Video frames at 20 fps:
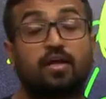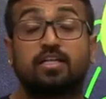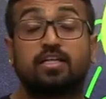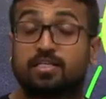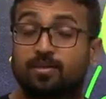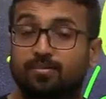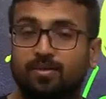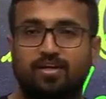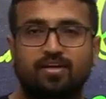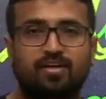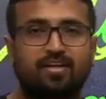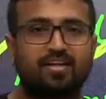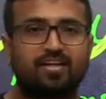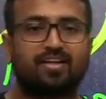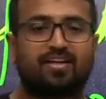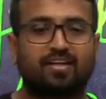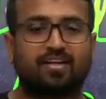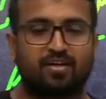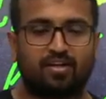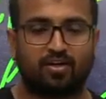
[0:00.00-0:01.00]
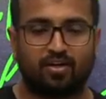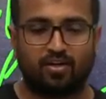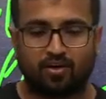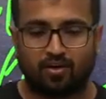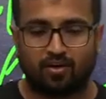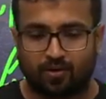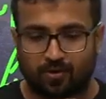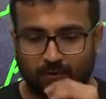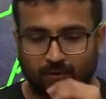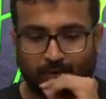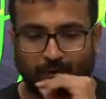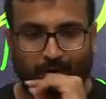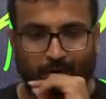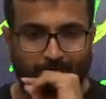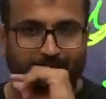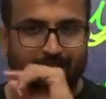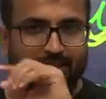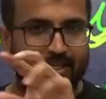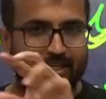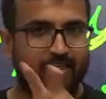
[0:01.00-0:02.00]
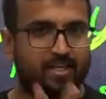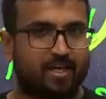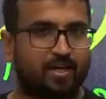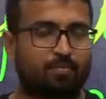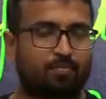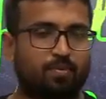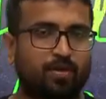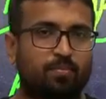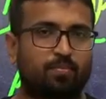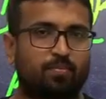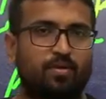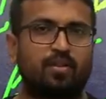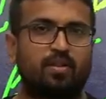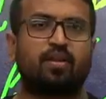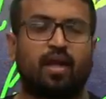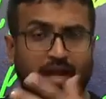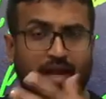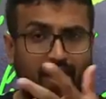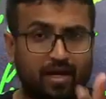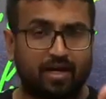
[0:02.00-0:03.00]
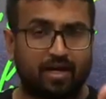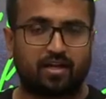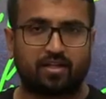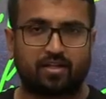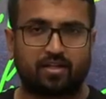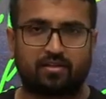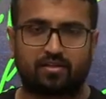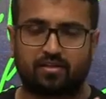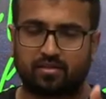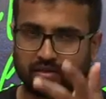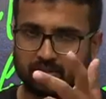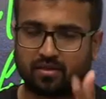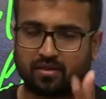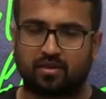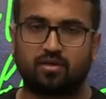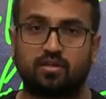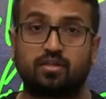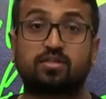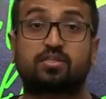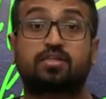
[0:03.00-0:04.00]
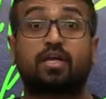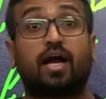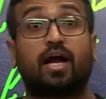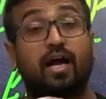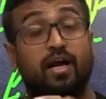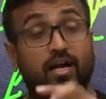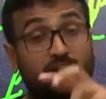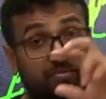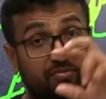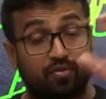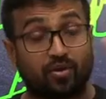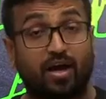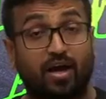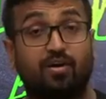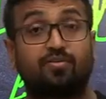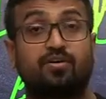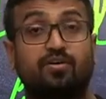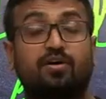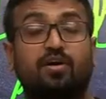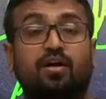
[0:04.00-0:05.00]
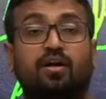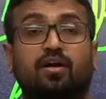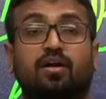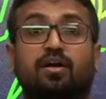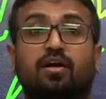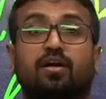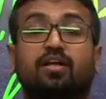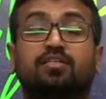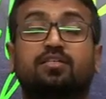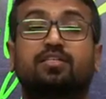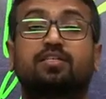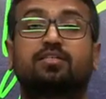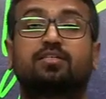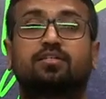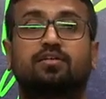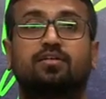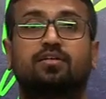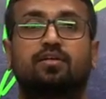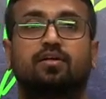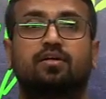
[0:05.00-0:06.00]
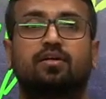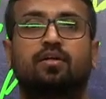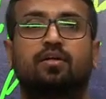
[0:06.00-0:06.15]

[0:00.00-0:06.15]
Similarly, to all the young people and girls, and if you have a elder sister,